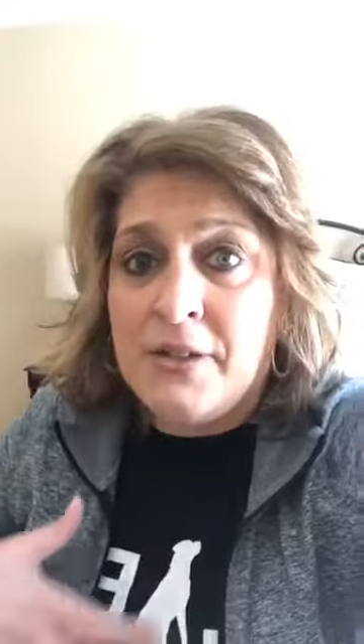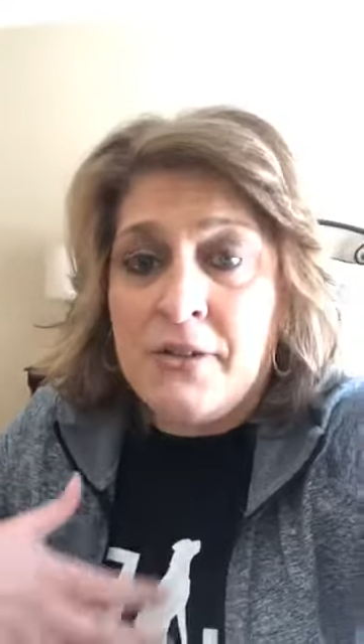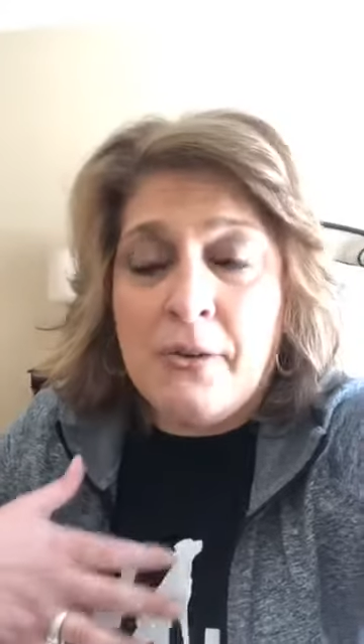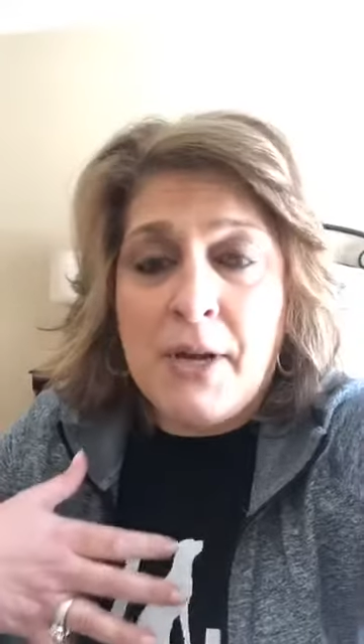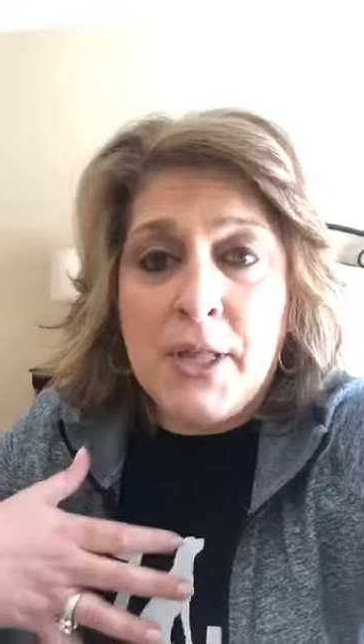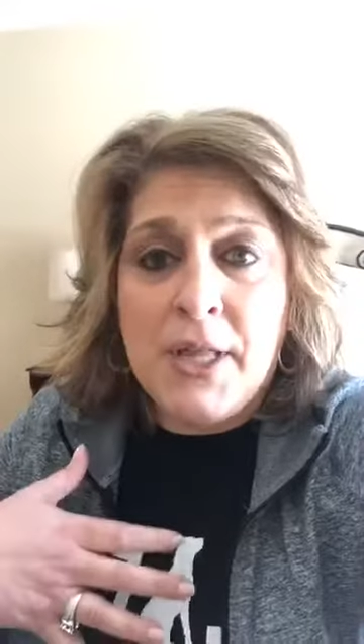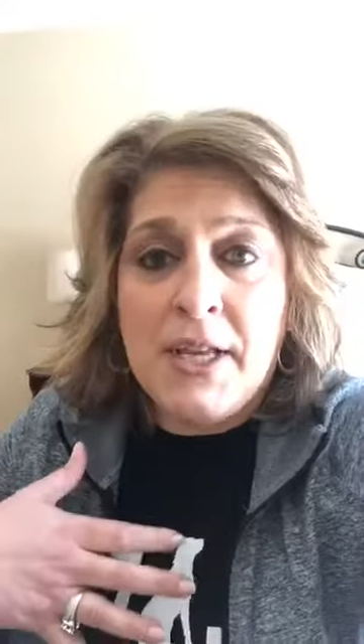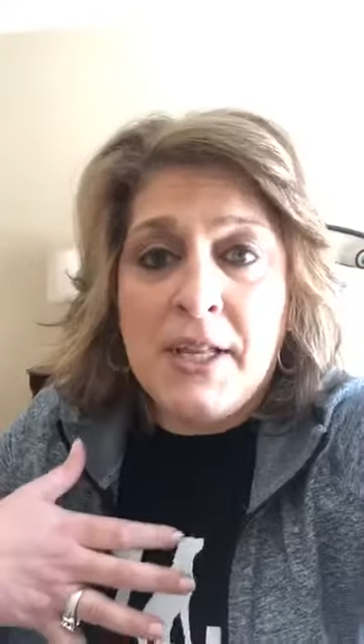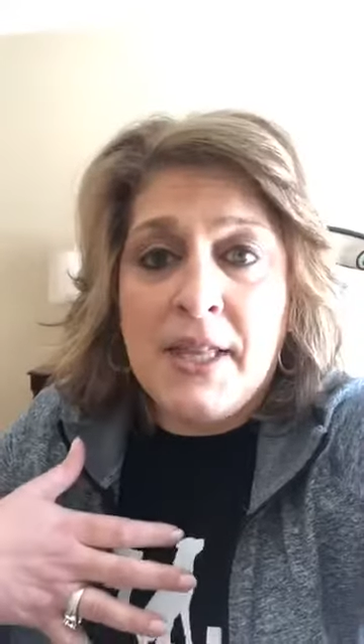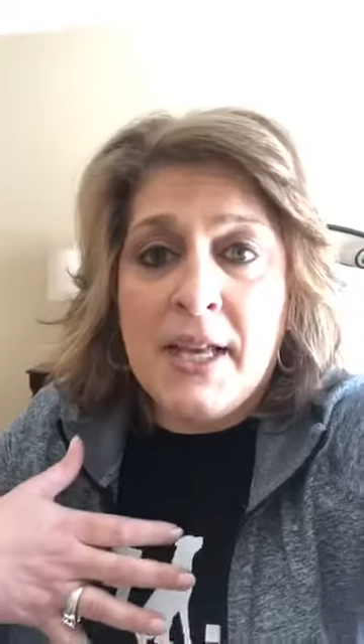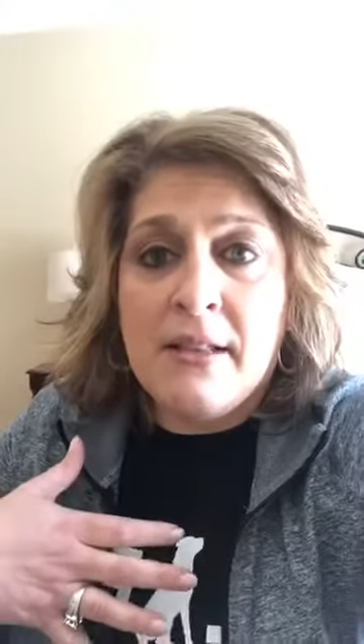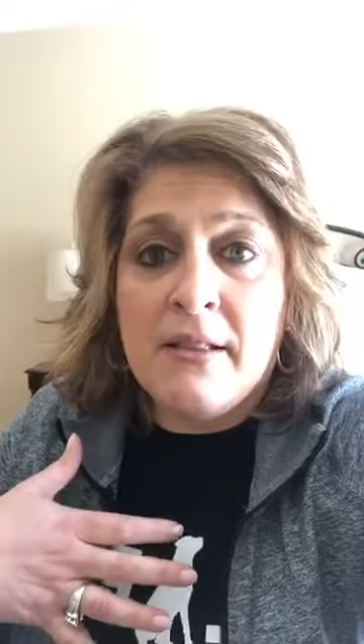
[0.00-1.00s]
You know, I
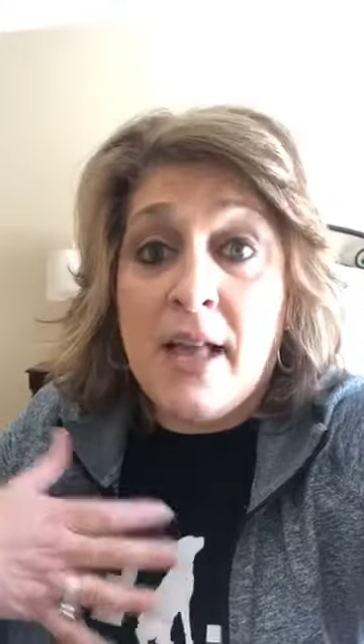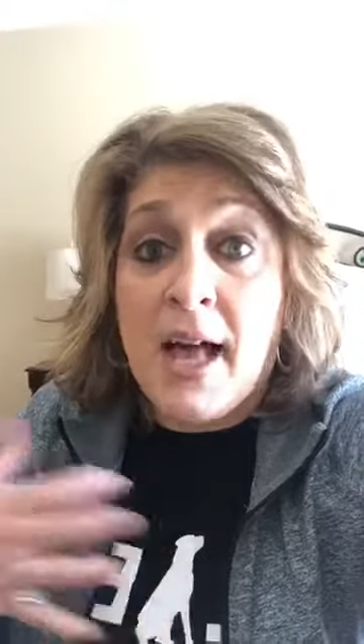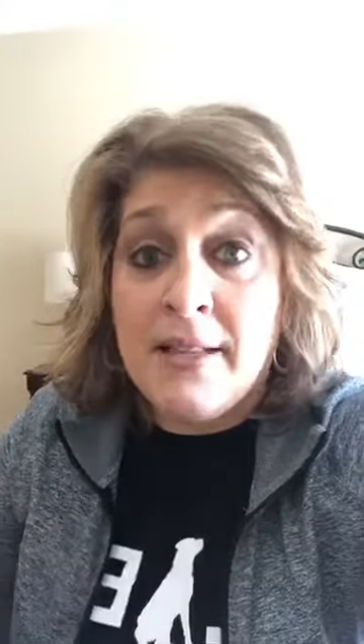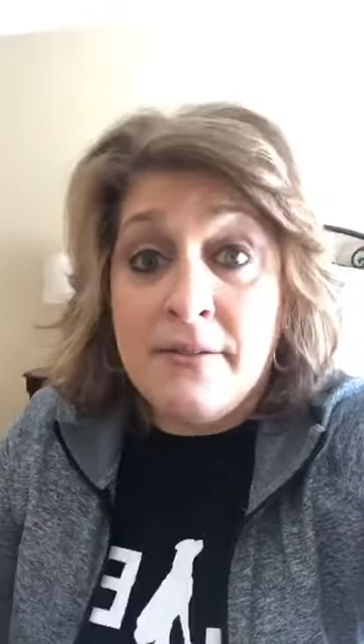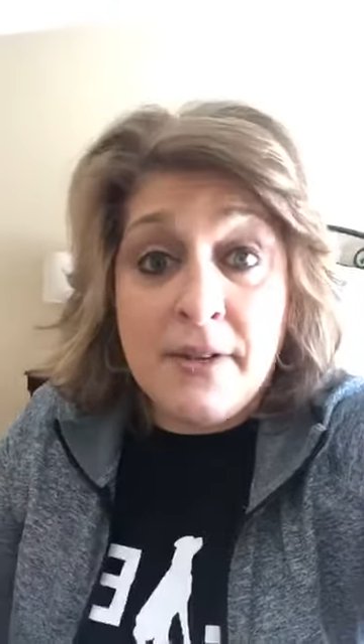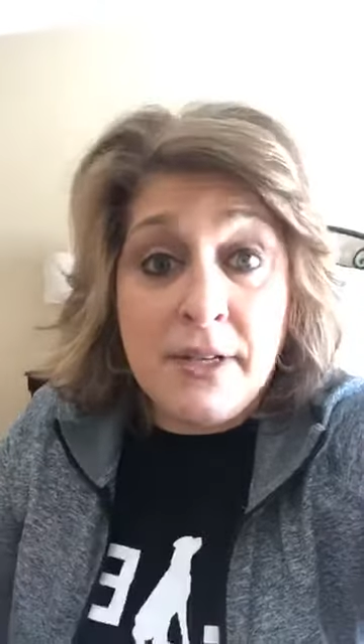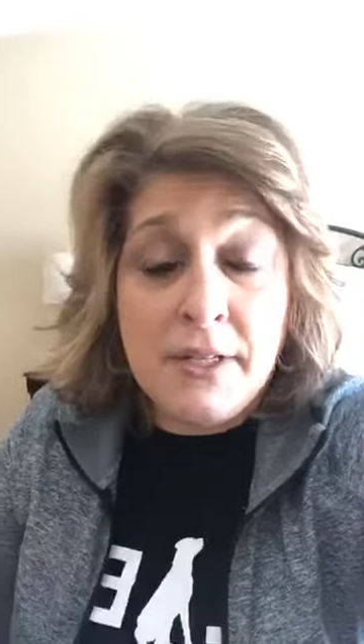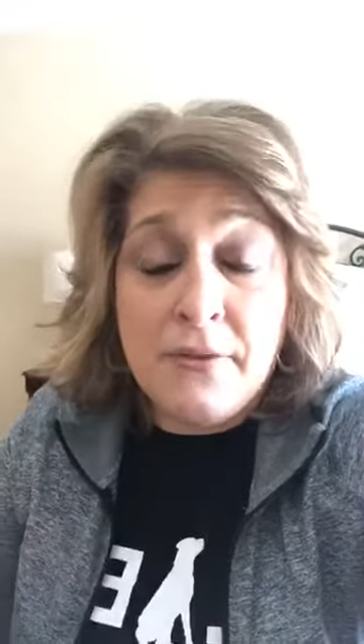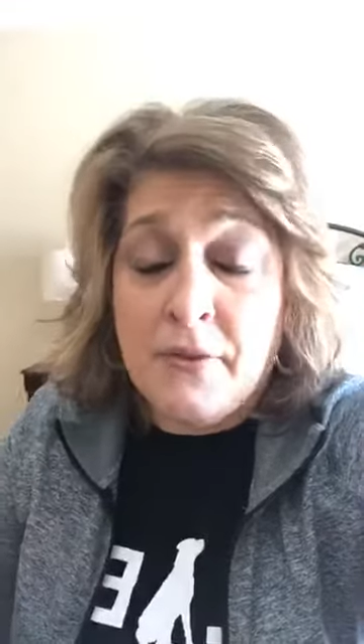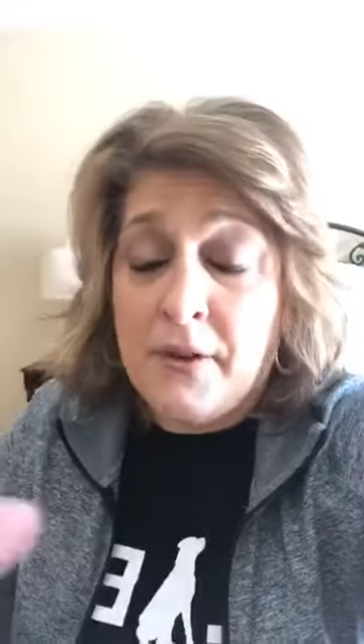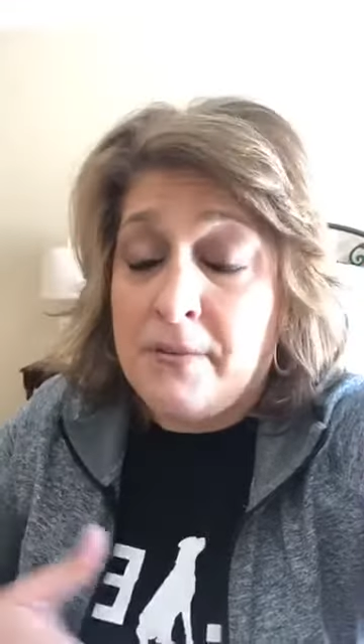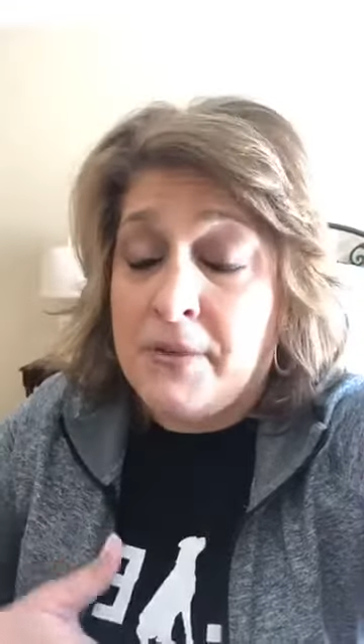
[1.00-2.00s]
think that a lot of us
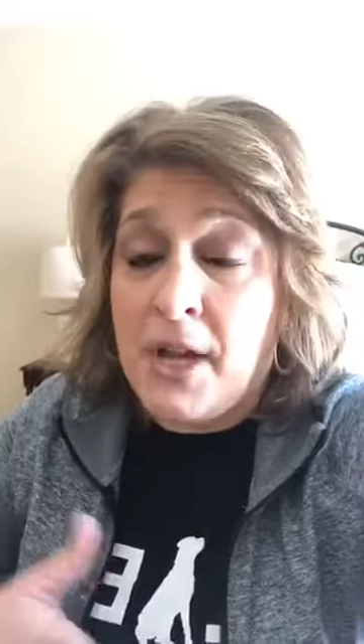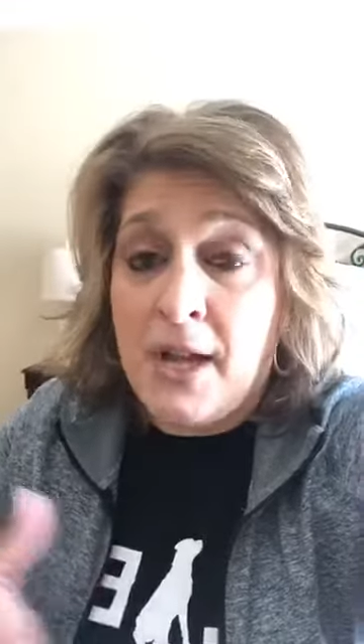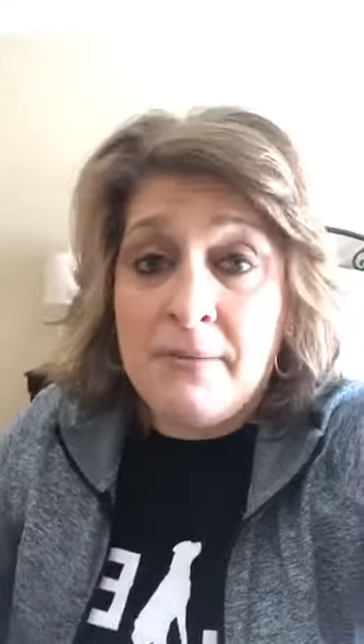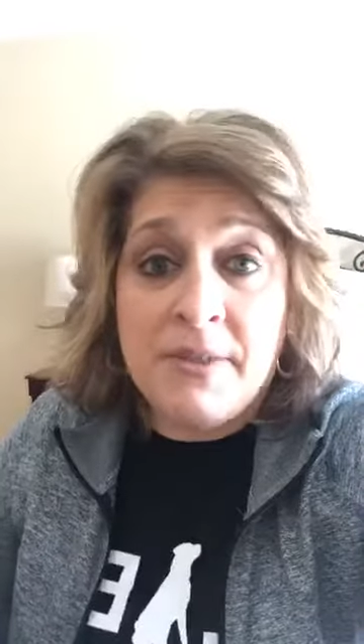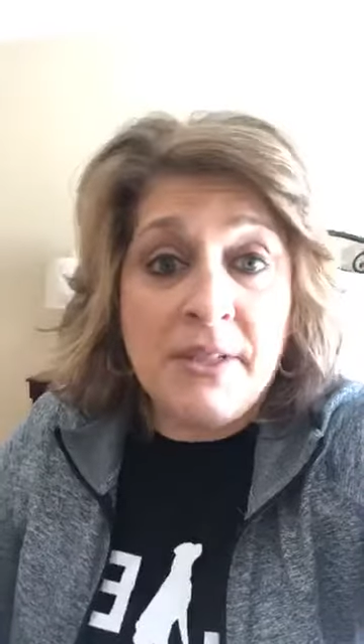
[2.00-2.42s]
from time